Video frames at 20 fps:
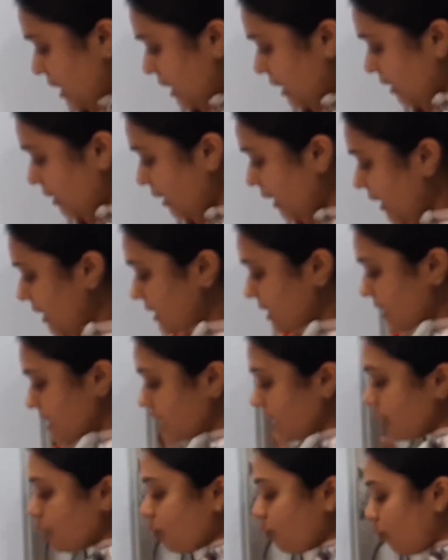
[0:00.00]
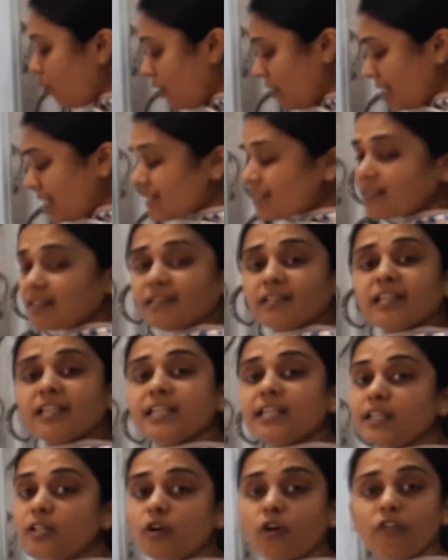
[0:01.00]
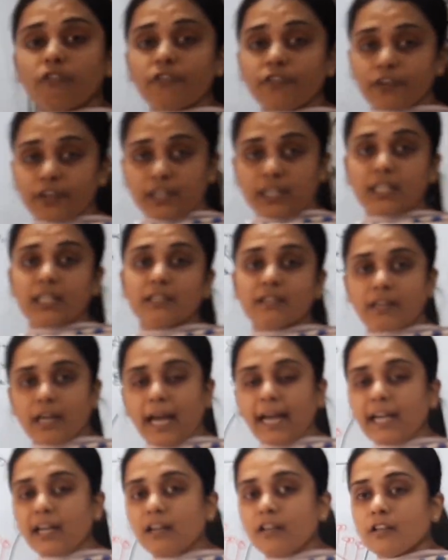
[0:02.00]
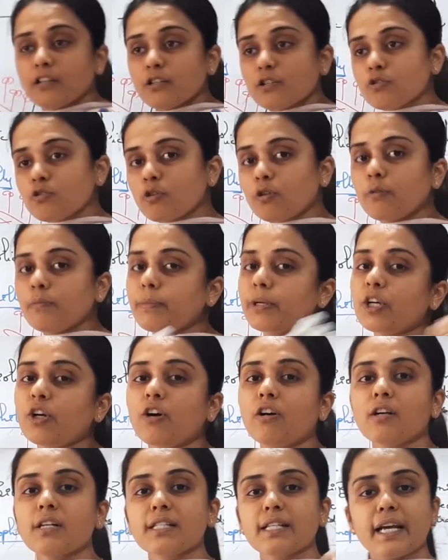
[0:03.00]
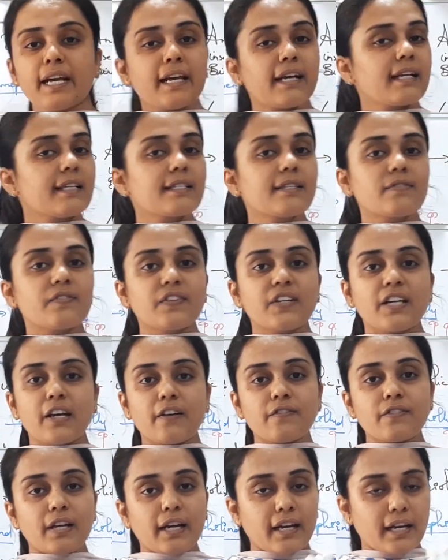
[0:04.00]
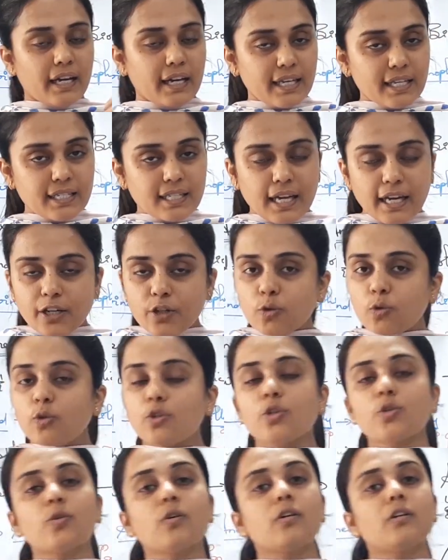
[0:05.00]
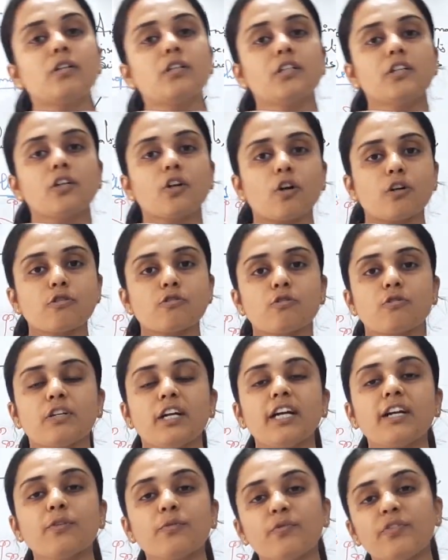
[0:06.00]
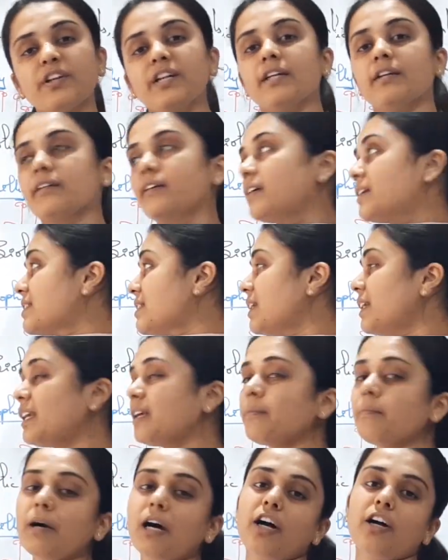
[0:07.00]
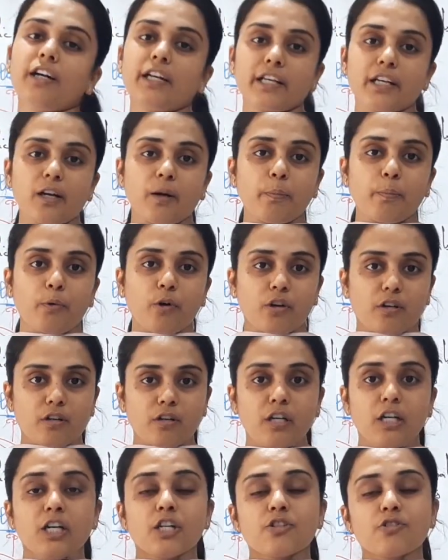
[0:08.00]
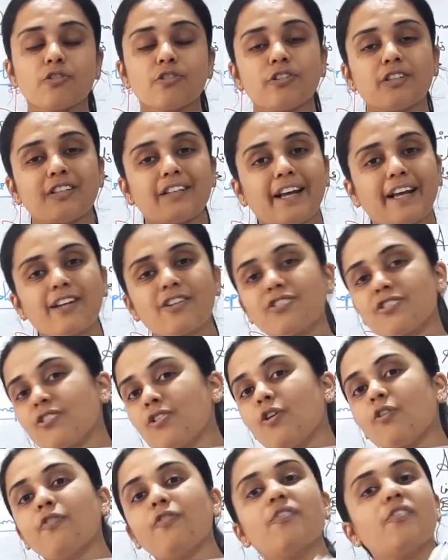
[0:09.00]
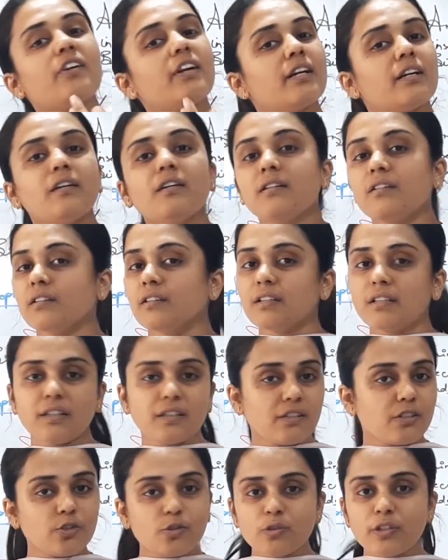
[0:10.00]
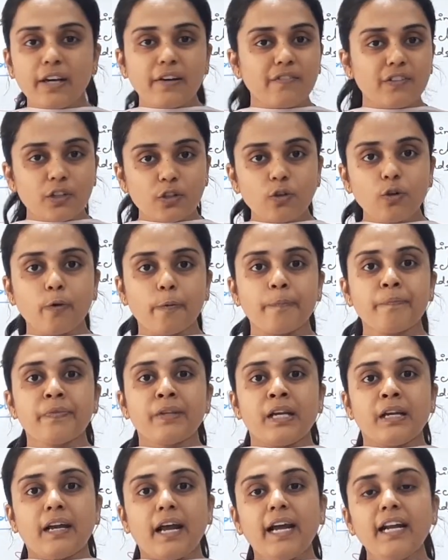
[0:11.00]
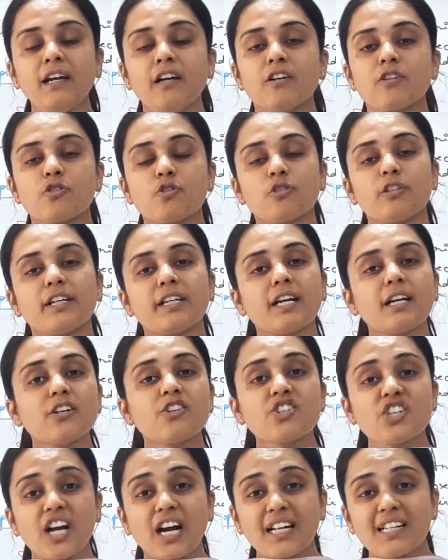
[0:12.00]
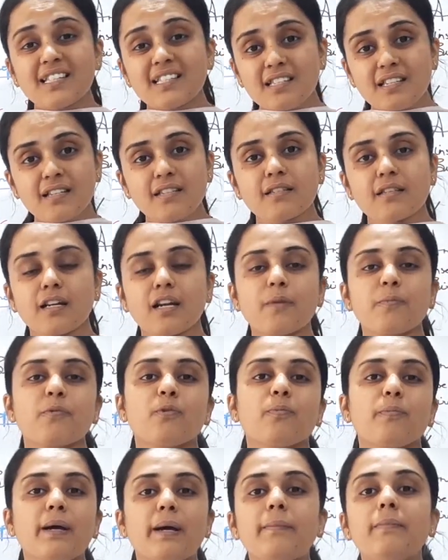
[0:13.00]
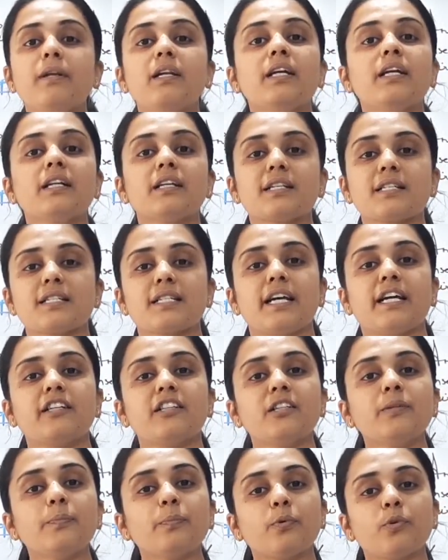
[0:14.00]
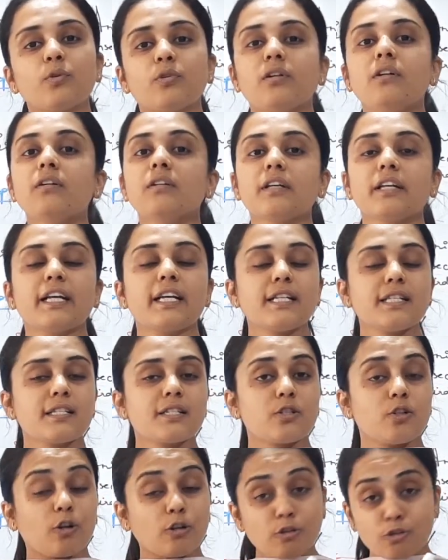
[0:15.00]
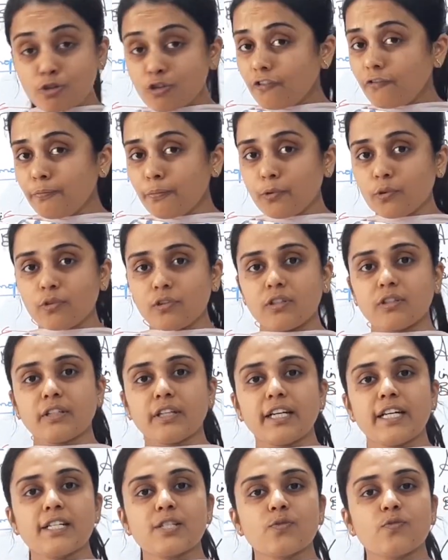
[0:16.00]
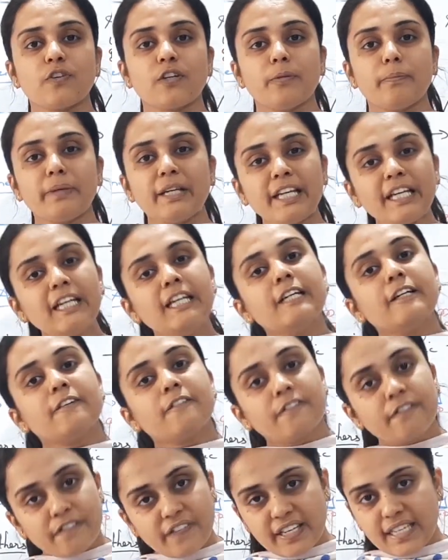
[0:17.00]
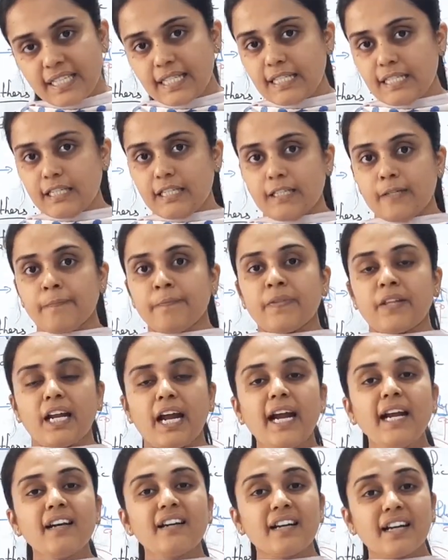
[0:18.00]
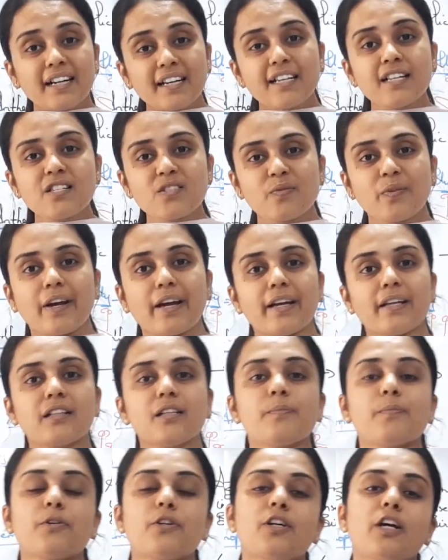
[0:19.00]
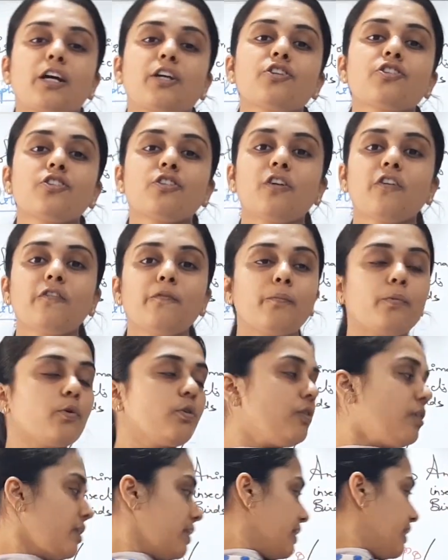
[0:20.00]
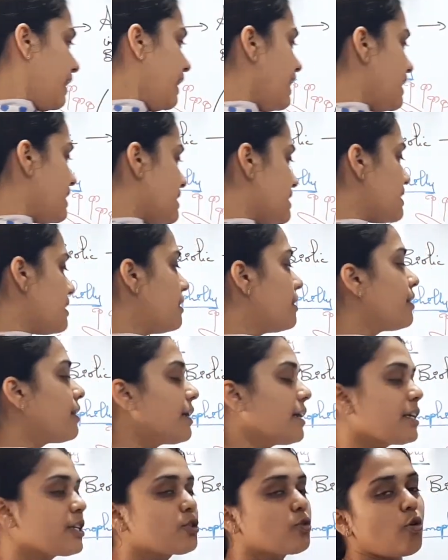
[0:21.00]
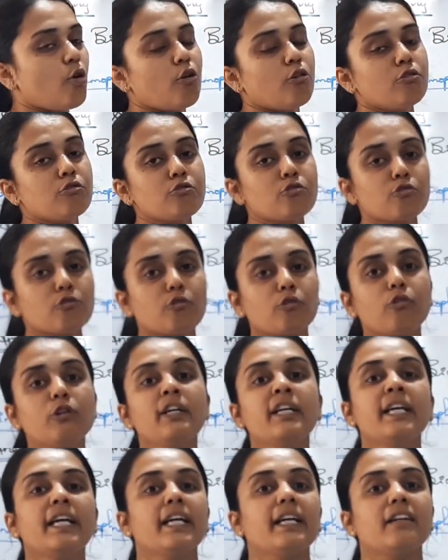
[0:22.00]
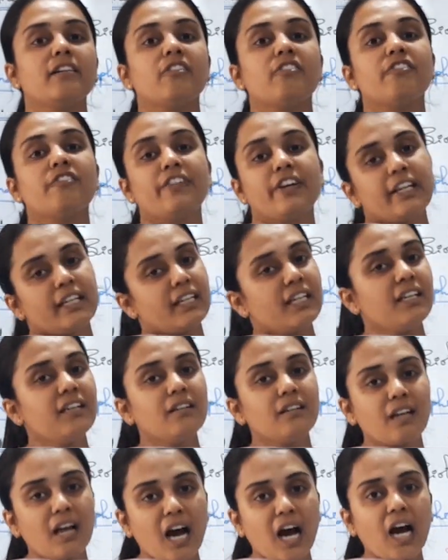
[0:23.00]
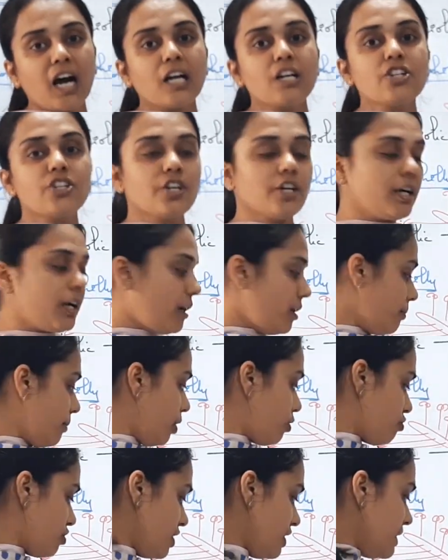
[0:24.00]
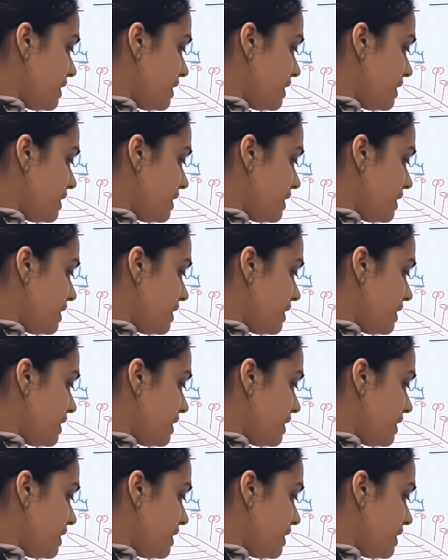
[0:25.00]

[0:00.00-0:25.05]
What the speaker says: grains. What is the need of it, right? So because as I told you earlier also, that wind is an abiotic component. So direction of wind, you never know, right? So there are chances, there are probabilities that the pollen grains, lots of pollen grains will be wasted, right? That is why the production of pollen grains is also in a very large amount.